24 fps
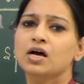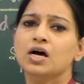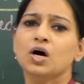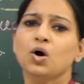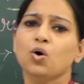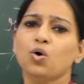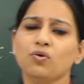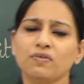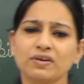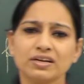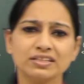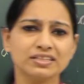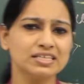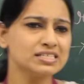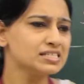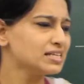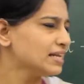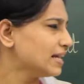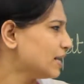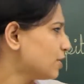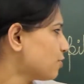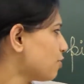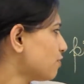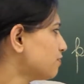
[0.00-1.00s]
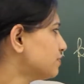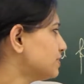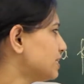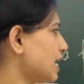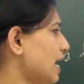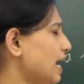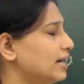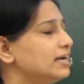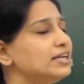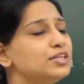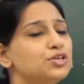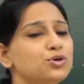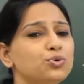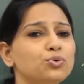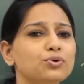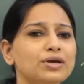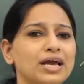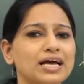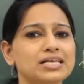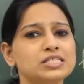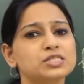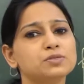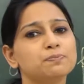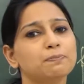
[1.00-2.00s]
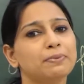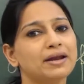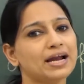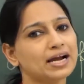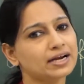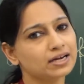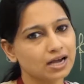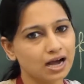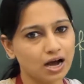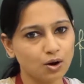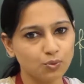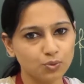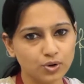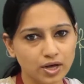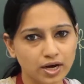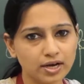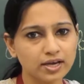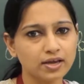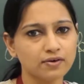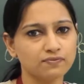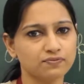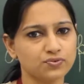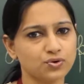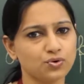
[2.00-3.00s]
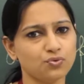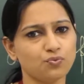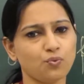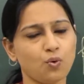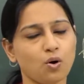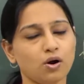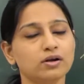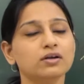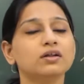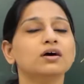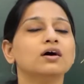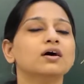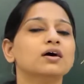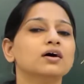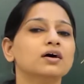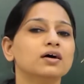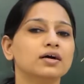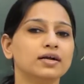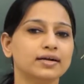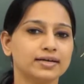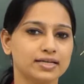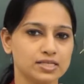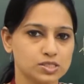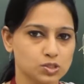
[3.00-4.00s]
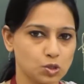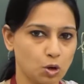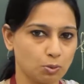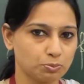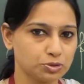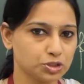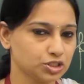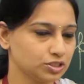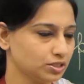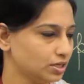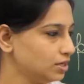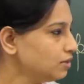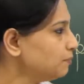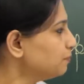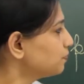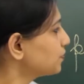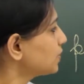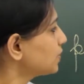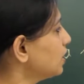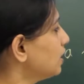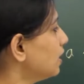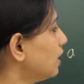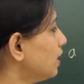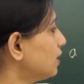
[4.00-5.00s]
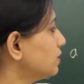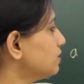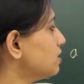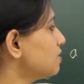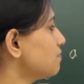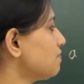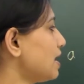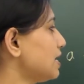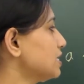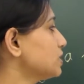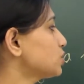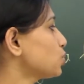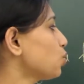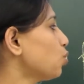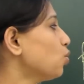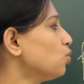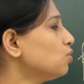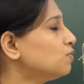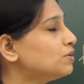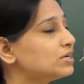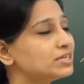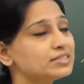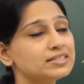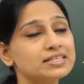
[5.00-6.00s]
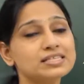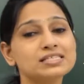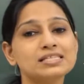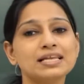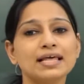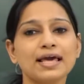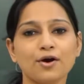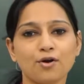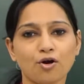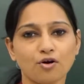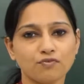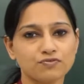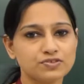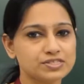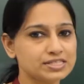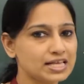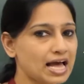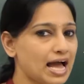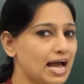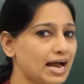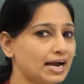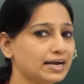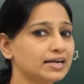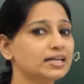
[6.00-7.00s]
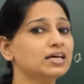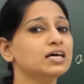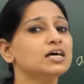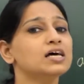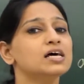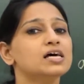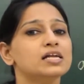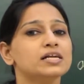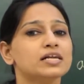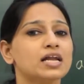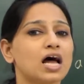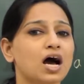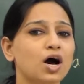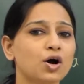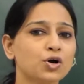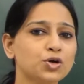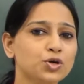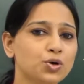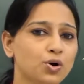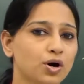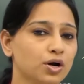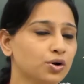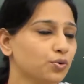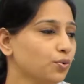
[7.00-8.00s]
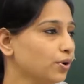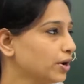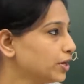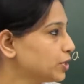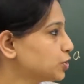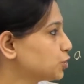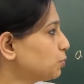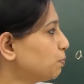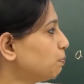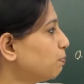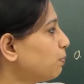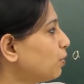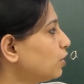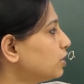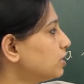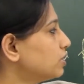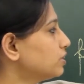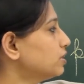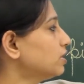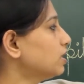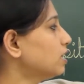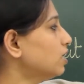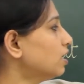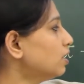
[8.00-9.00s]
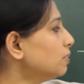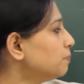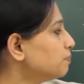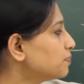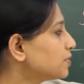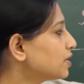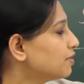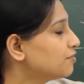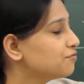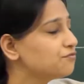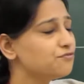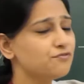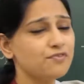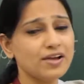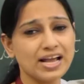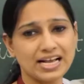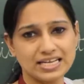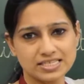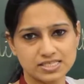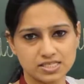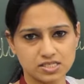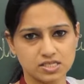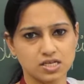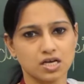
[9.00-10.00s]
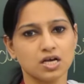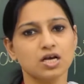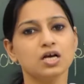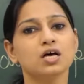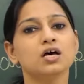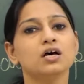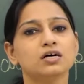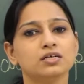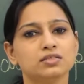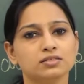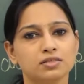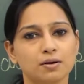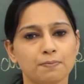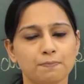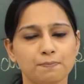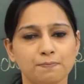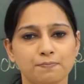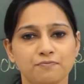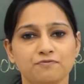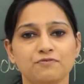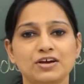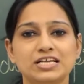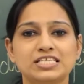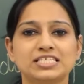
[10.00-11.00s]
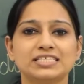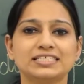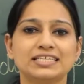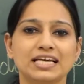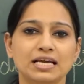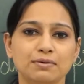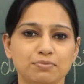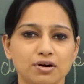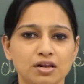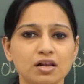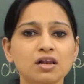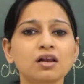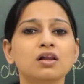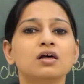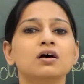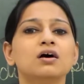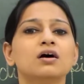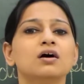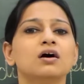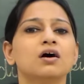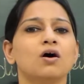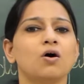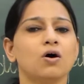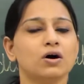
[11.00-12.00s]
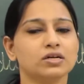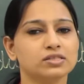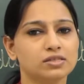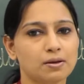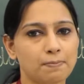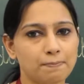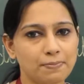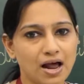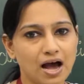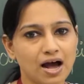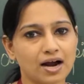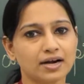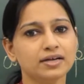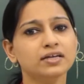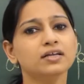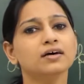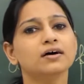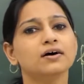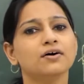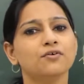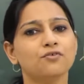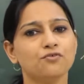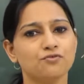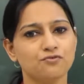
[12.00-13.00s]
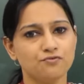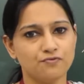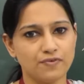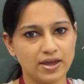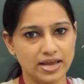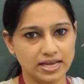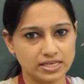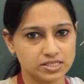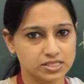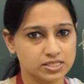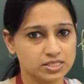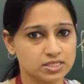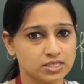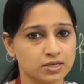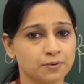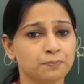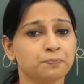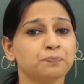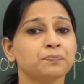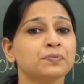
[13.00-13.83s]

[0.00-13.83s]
Over this layer of sand you can spread cow dung if you want, it is optional. Otherwise, over this layer of sand, now you are going to put the waste, the vegetable or the plant waste.